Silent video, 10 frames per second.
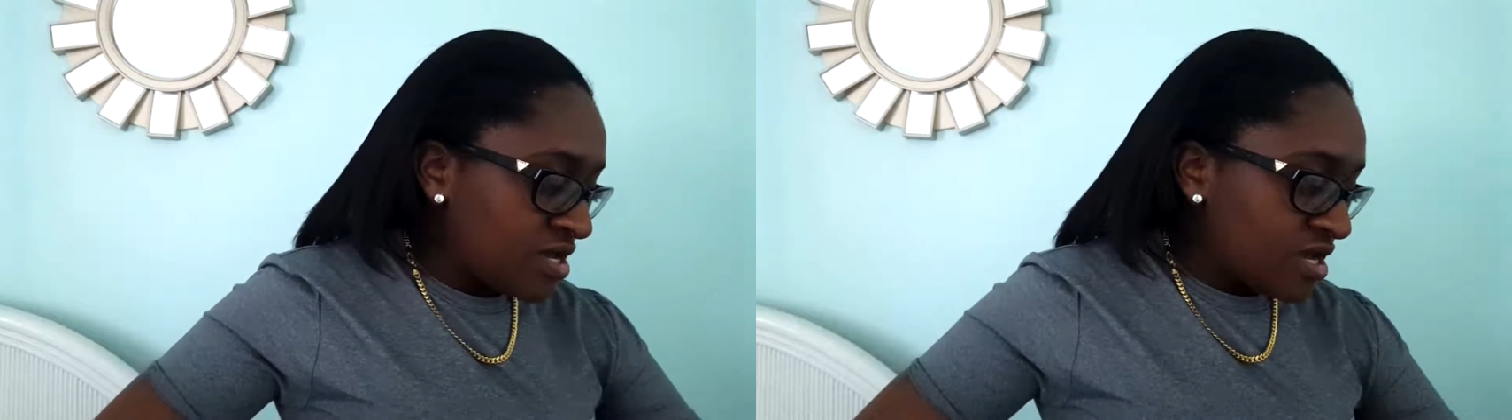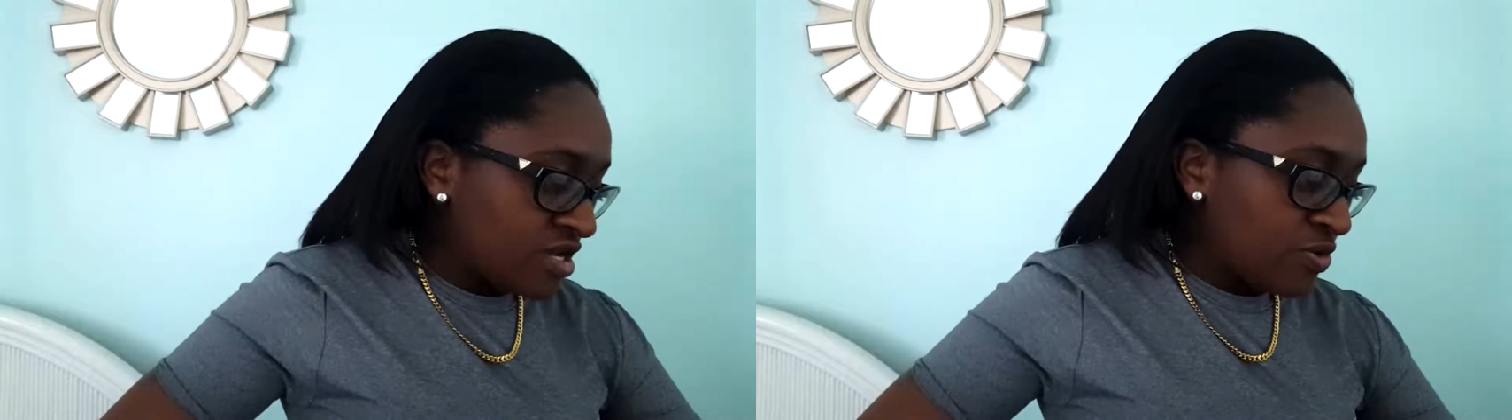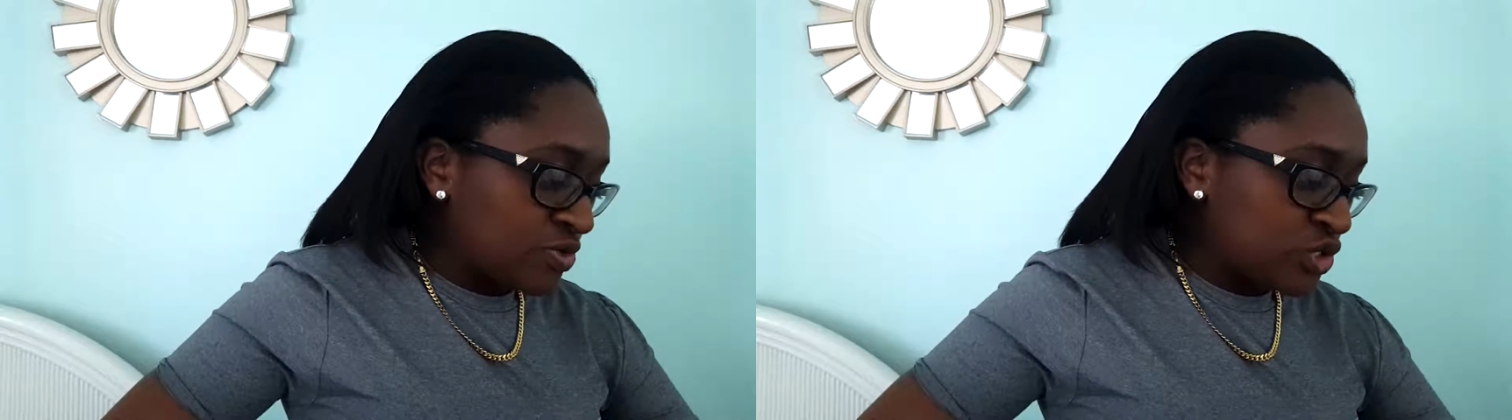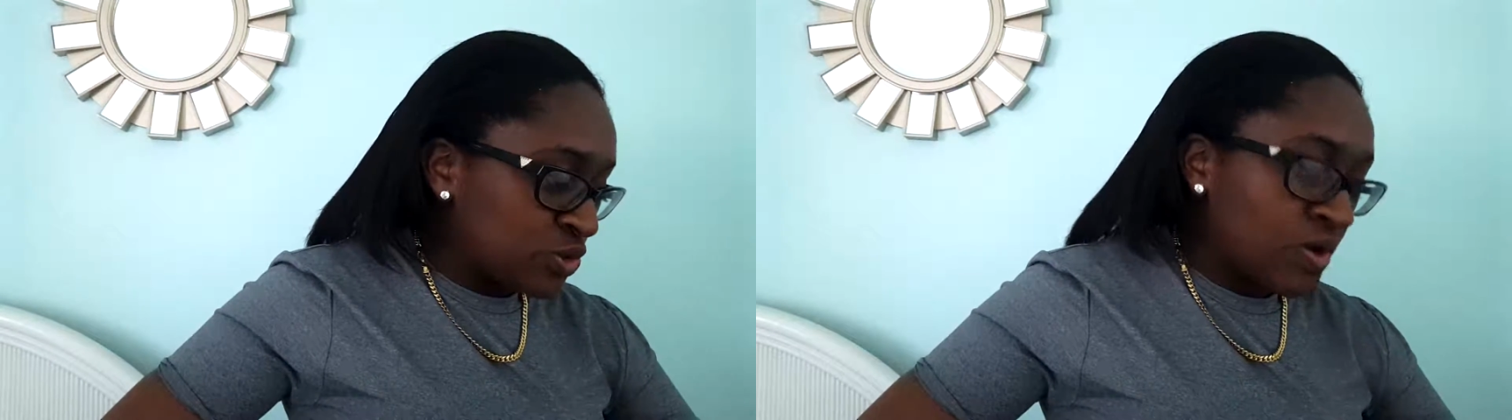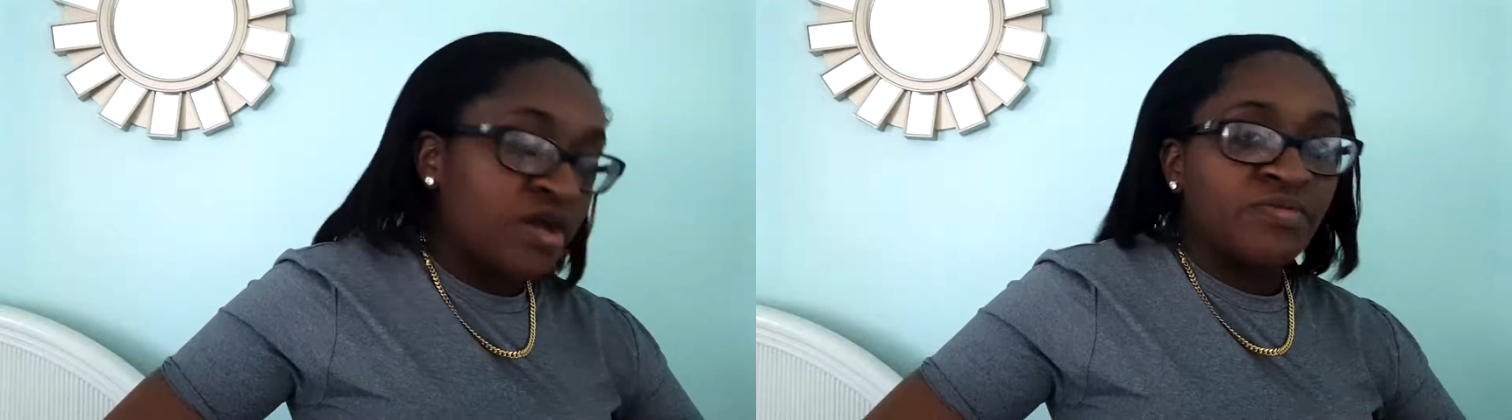And I will
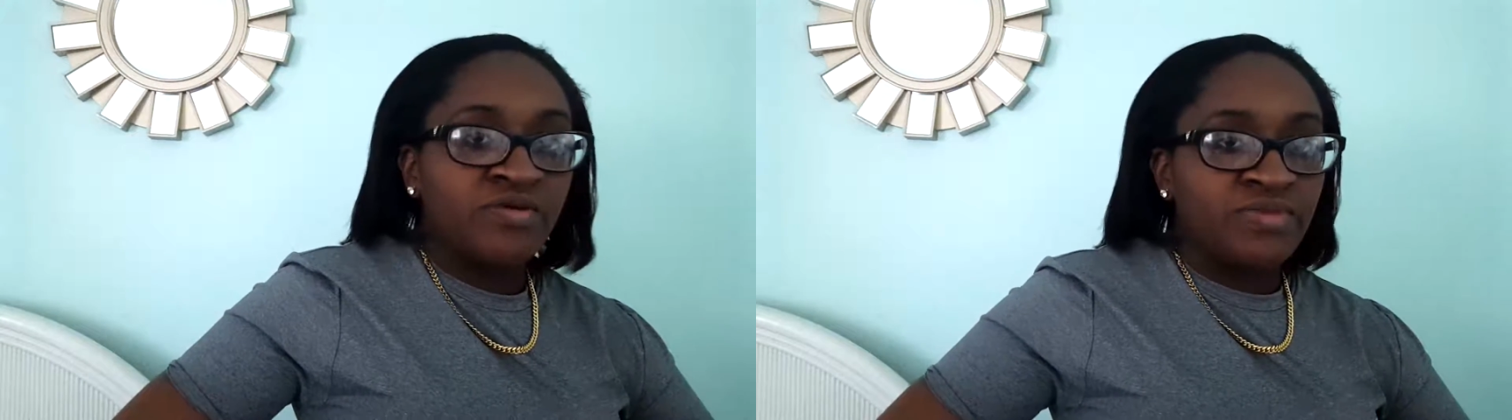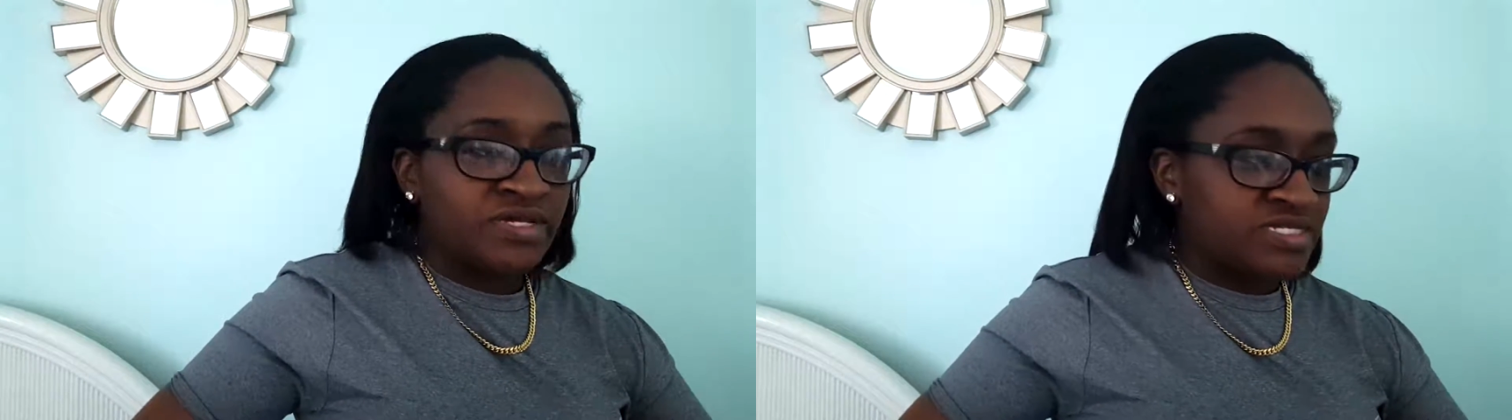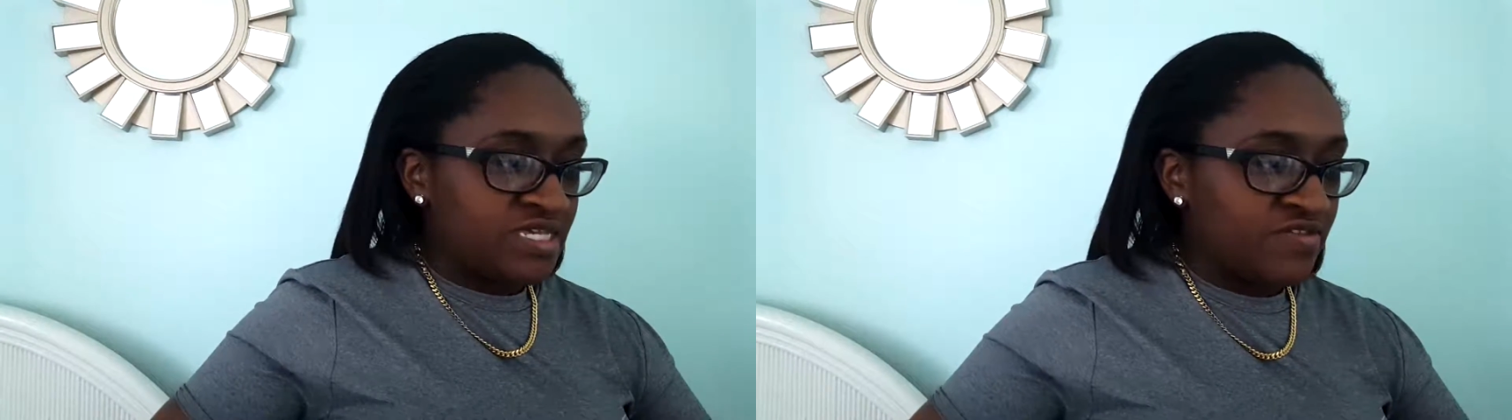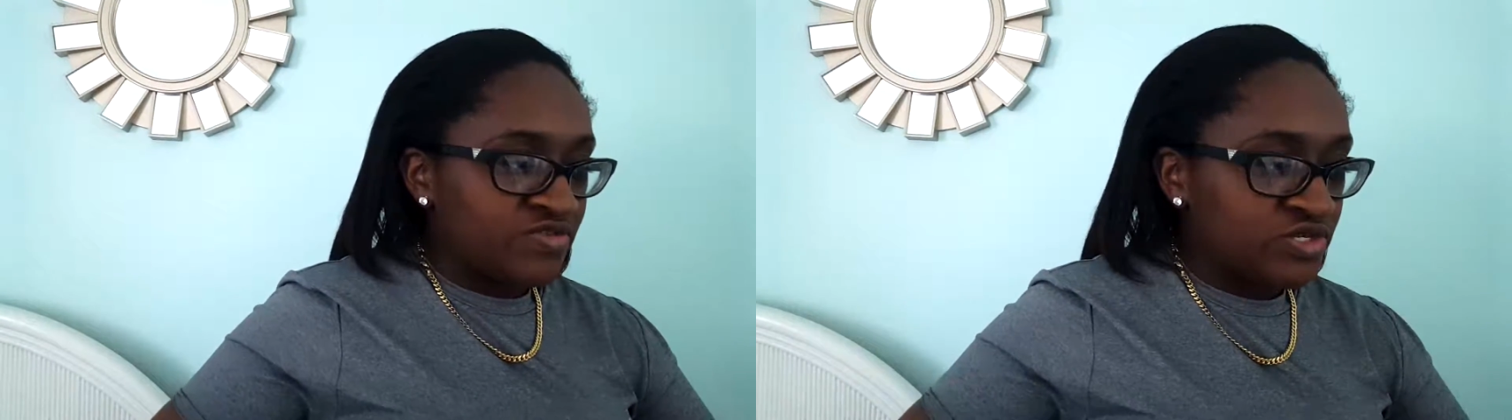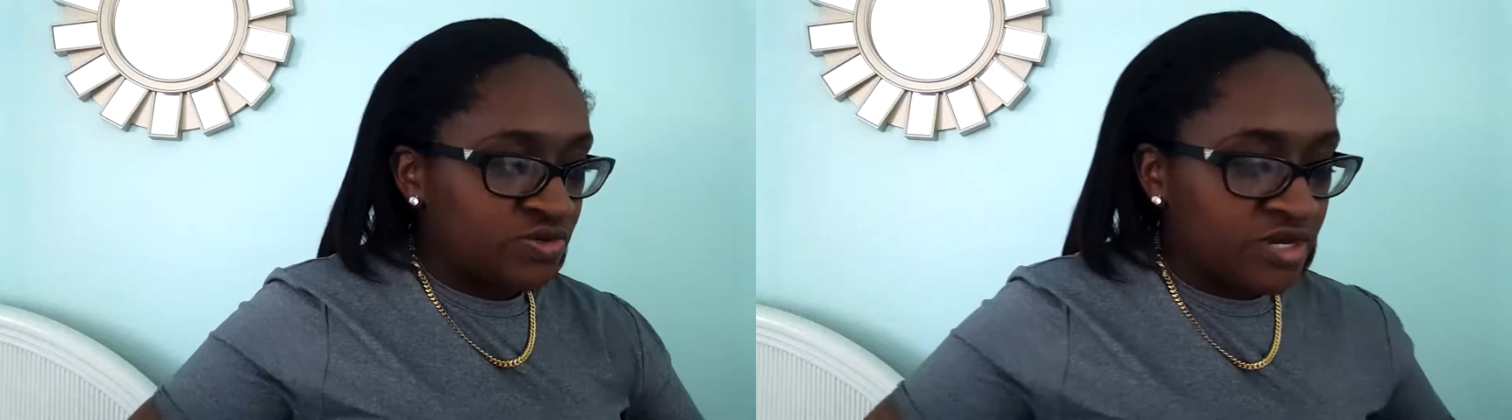try my best to give
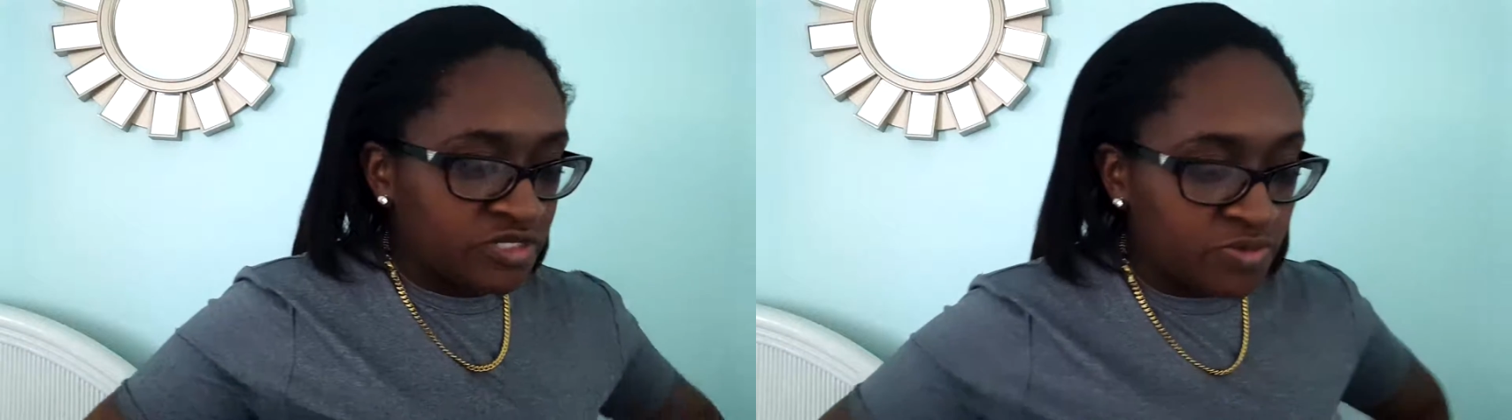it to you guys.